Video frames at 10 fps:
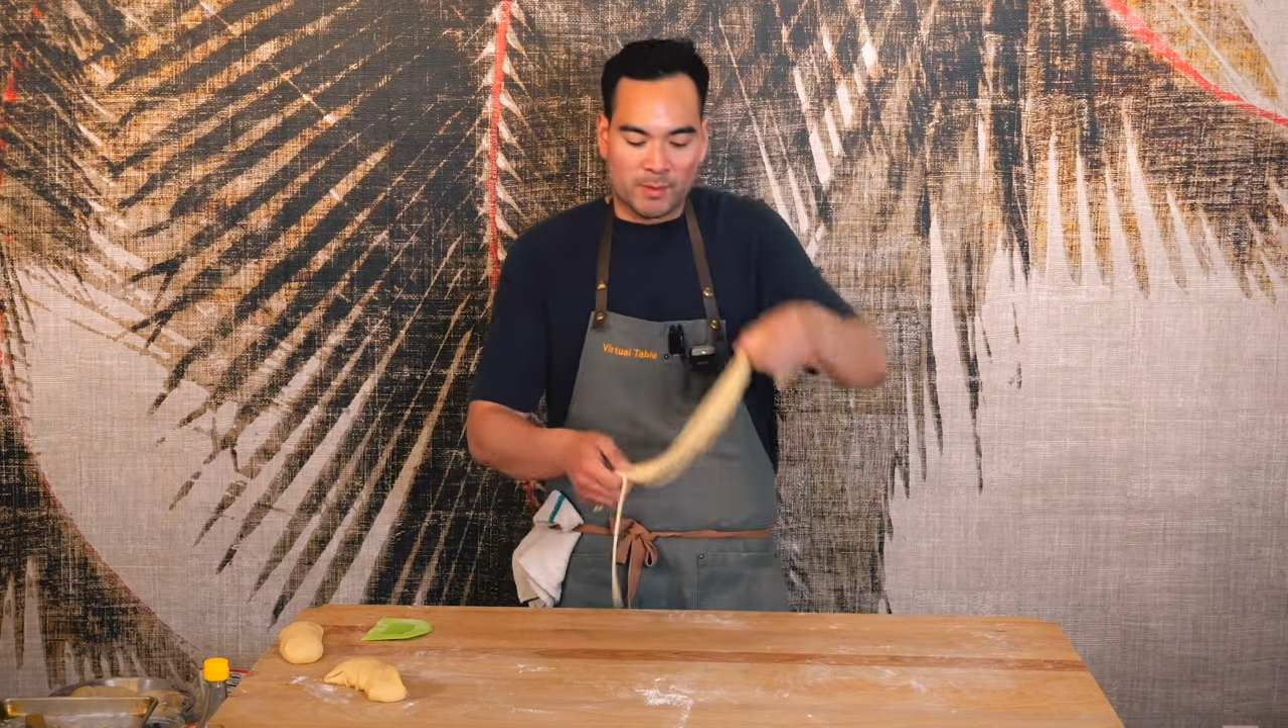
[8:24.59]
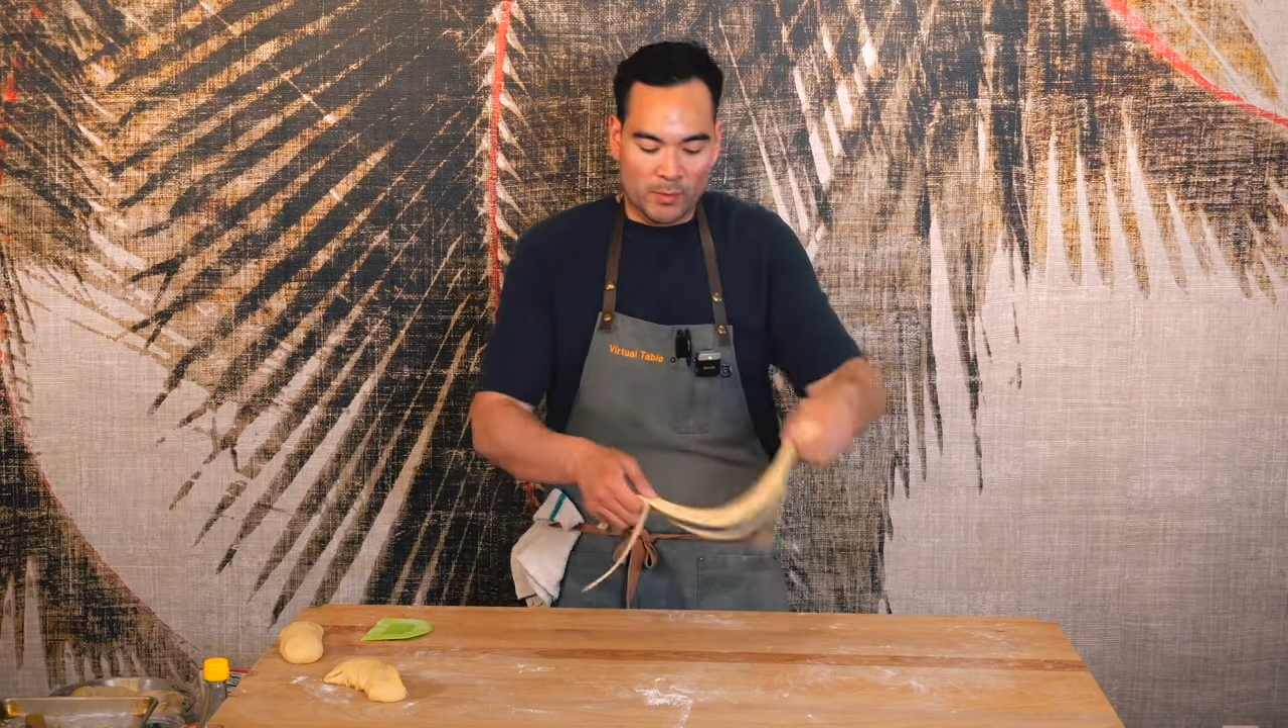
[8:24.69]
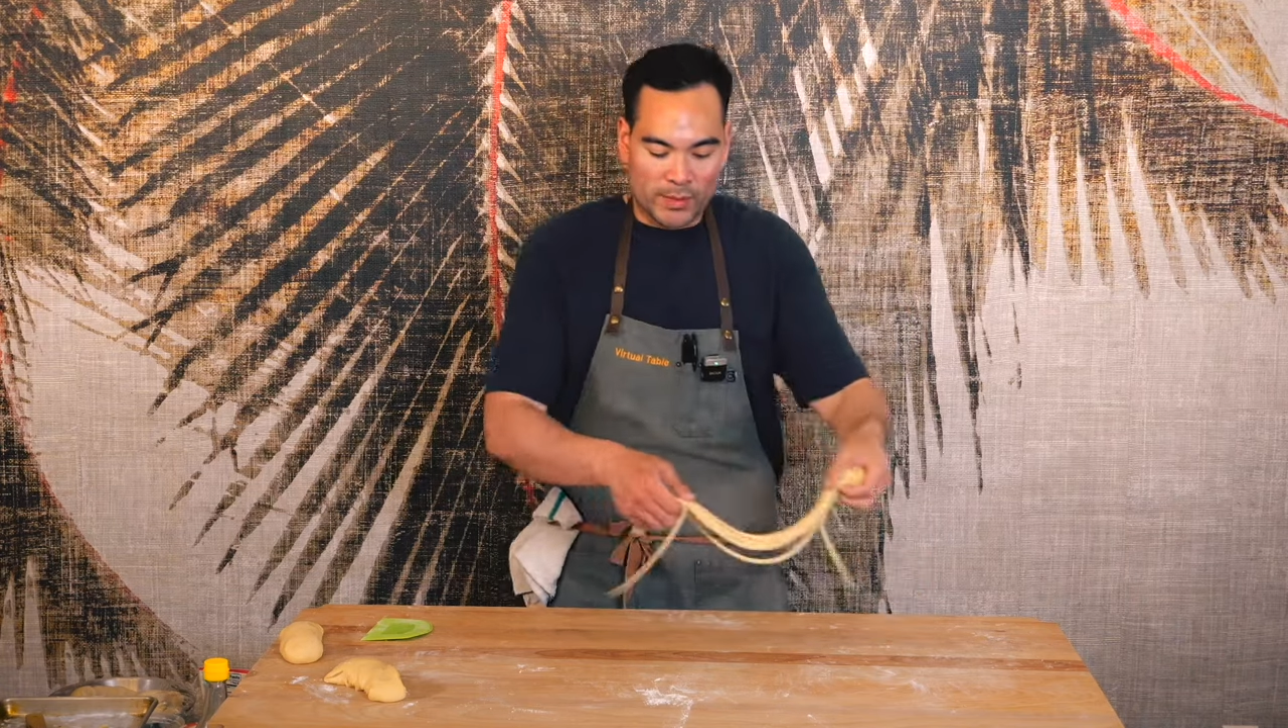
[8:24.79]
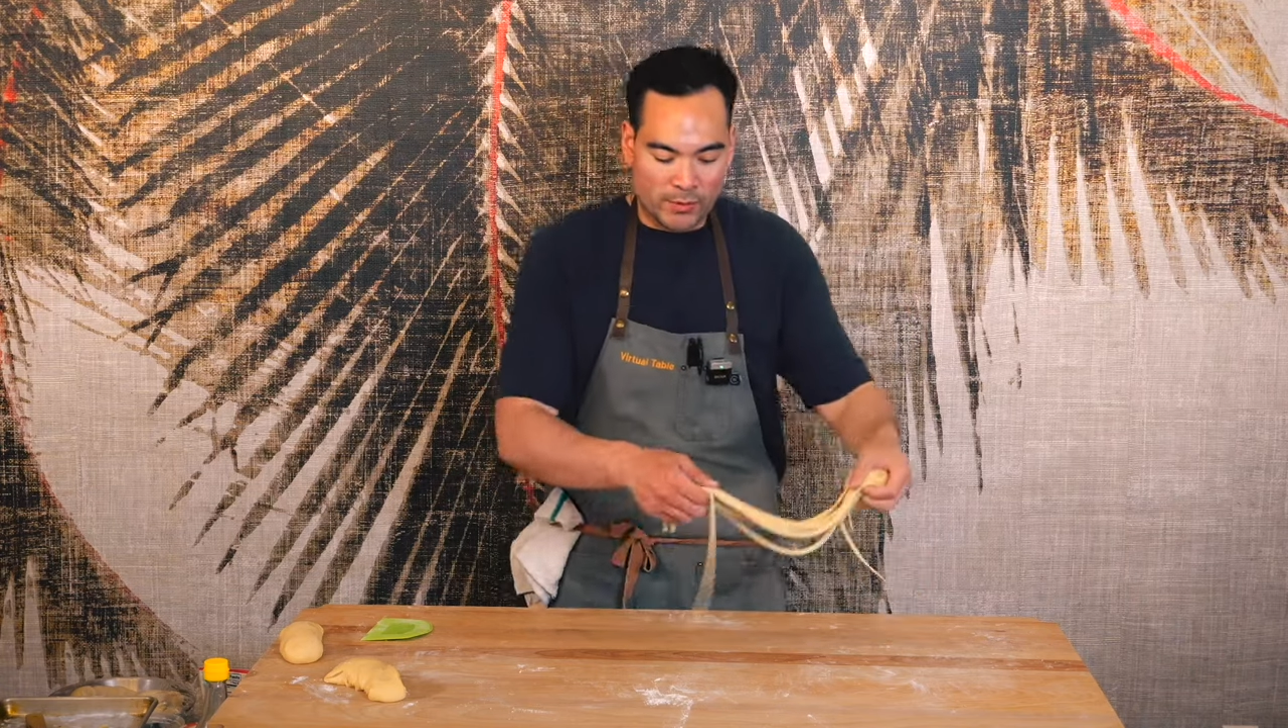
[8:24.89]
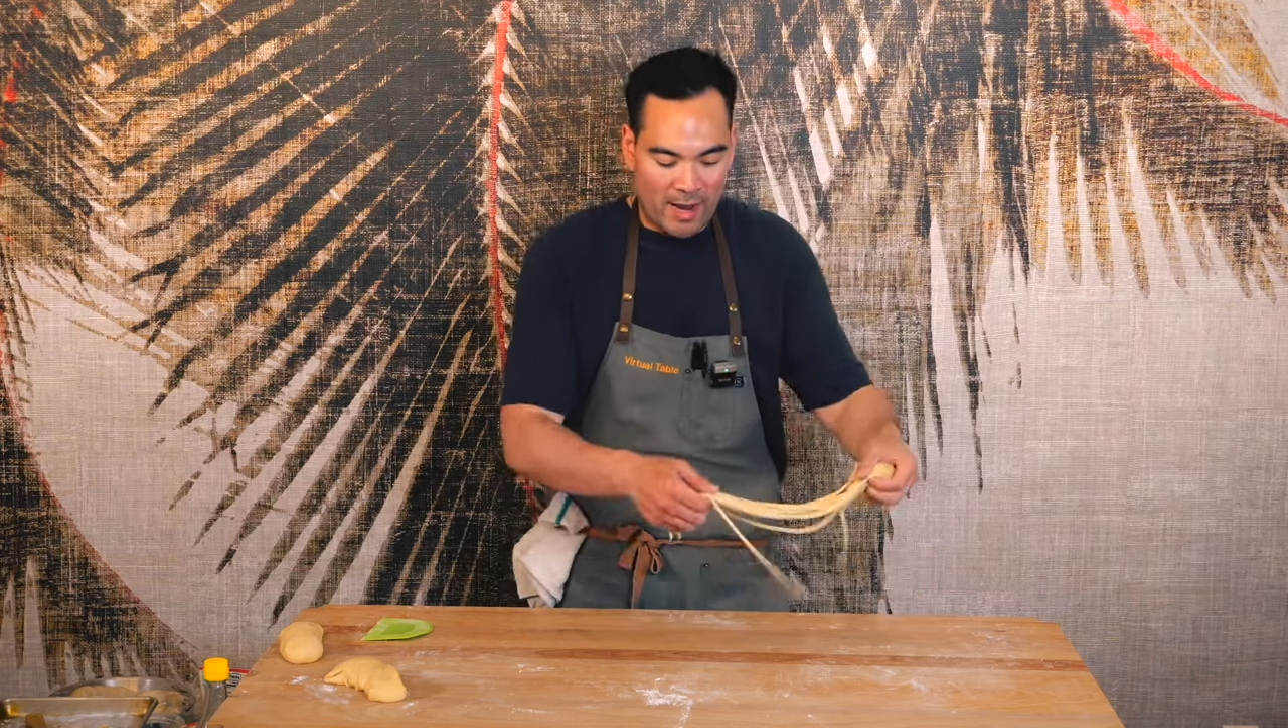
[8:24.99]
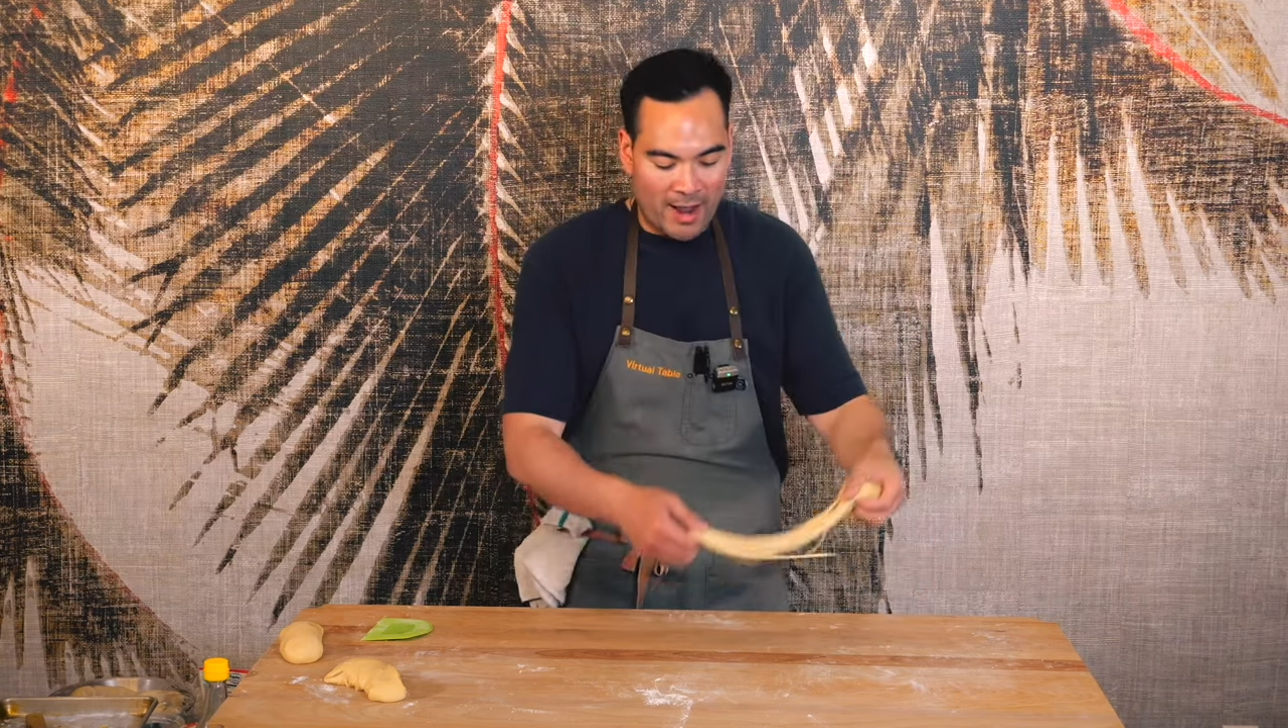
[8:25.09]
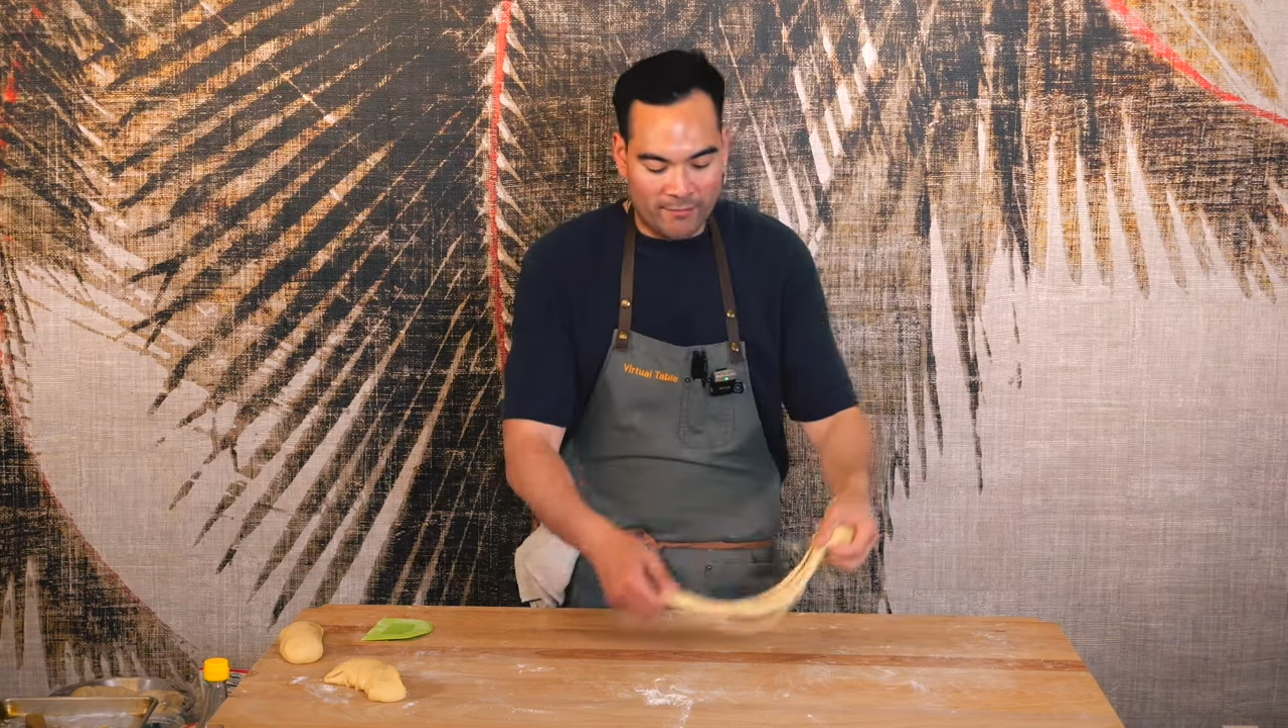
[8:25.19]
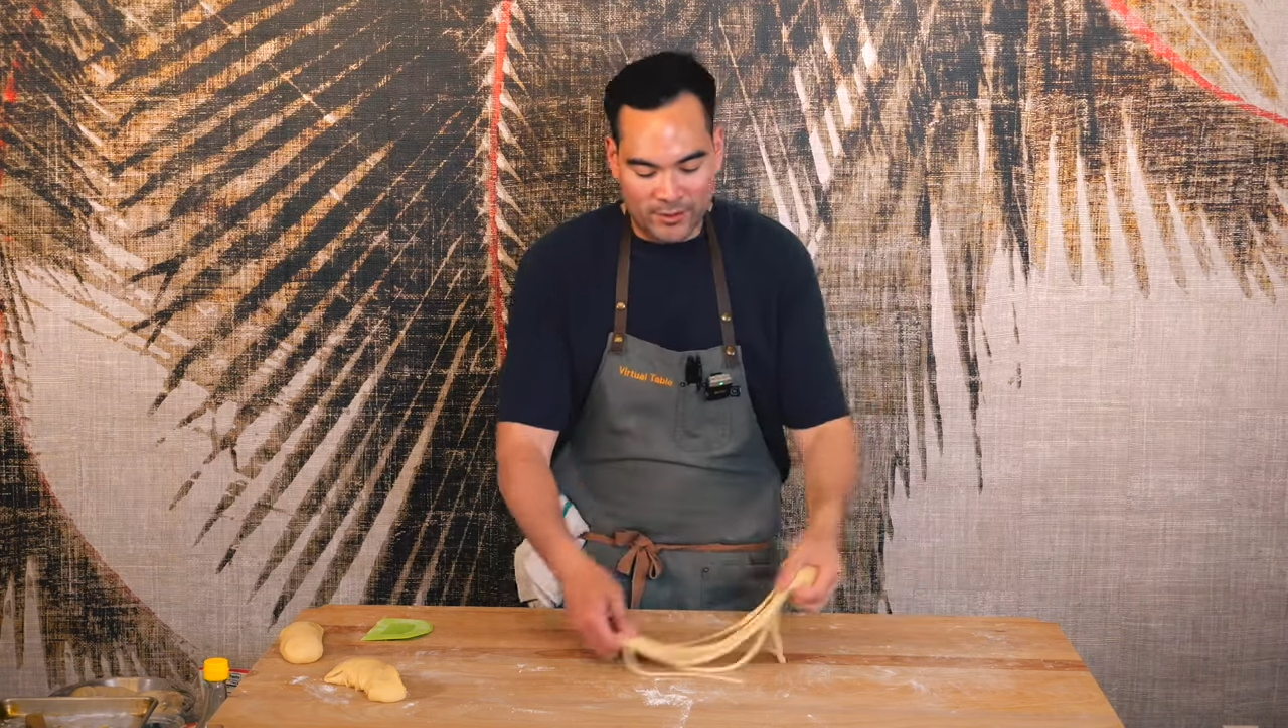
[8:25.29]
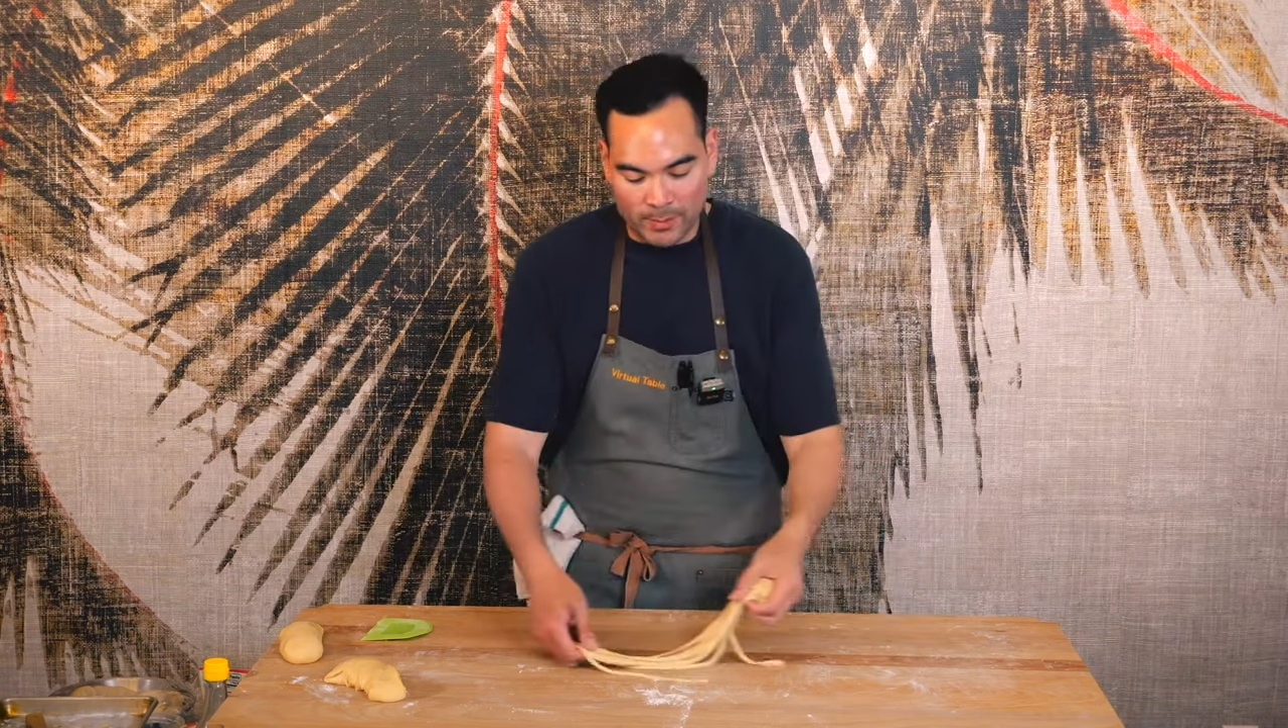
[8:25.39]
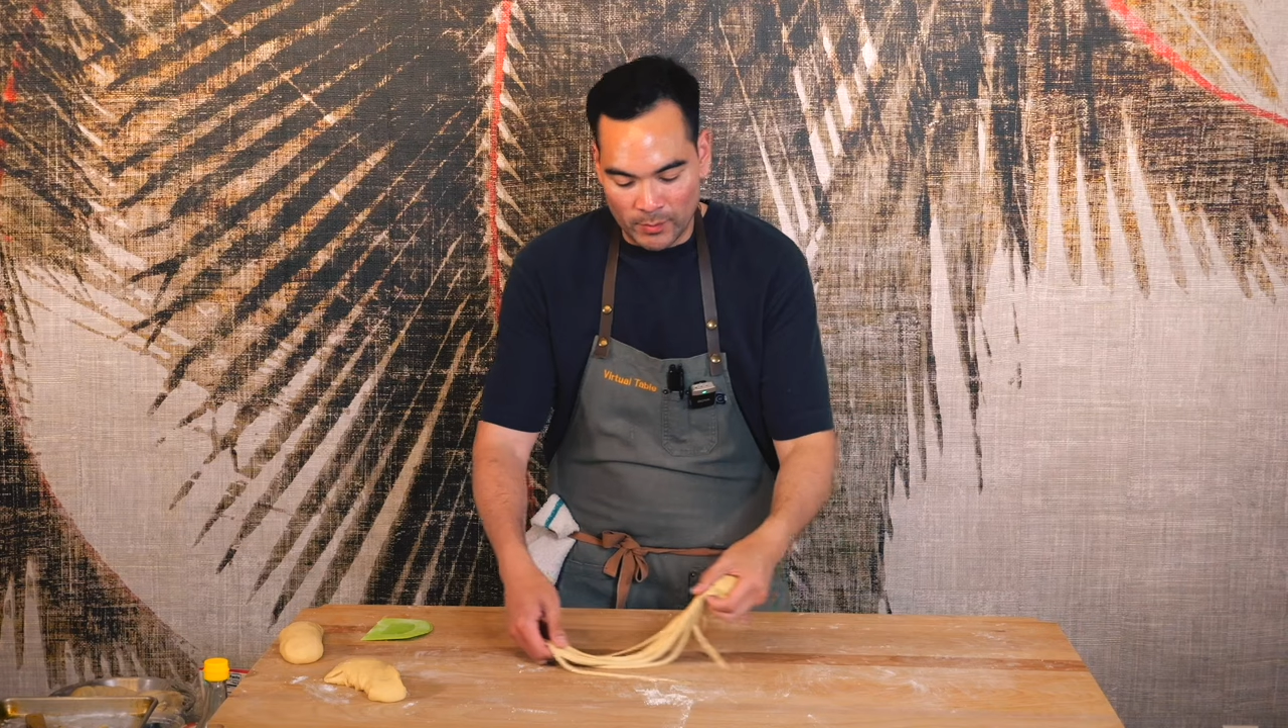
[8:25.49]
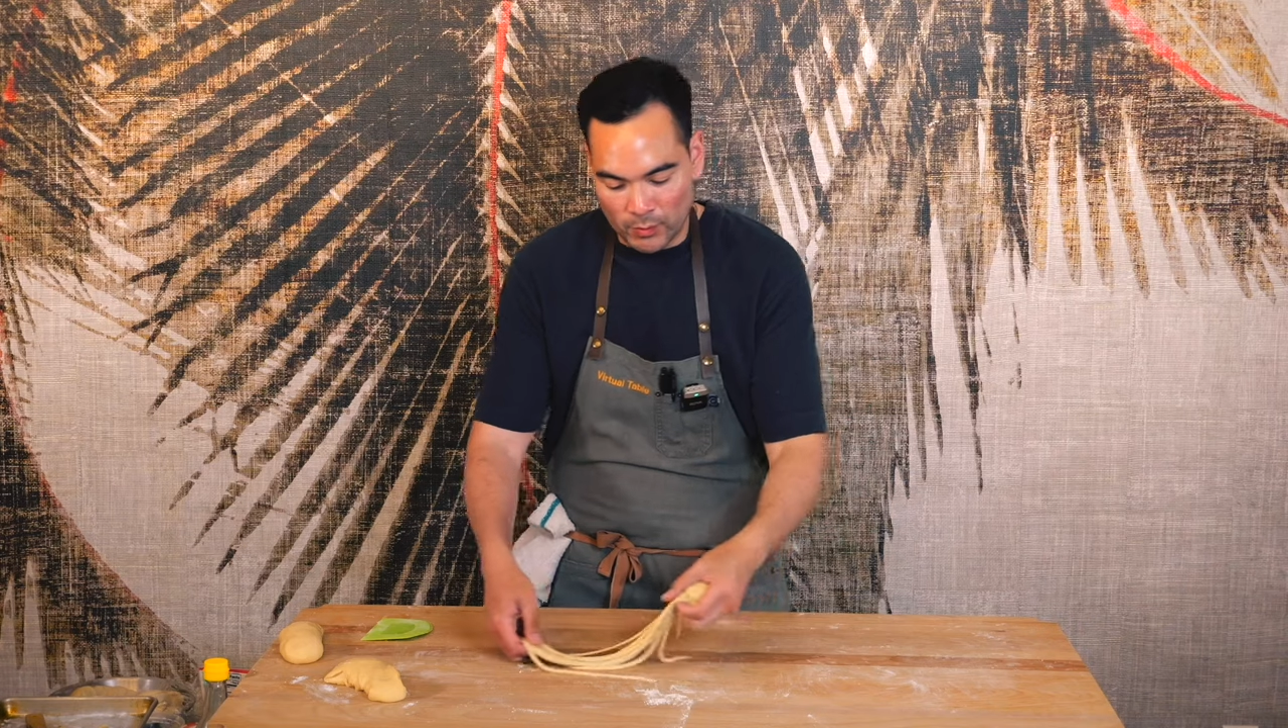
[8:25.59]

but we do have some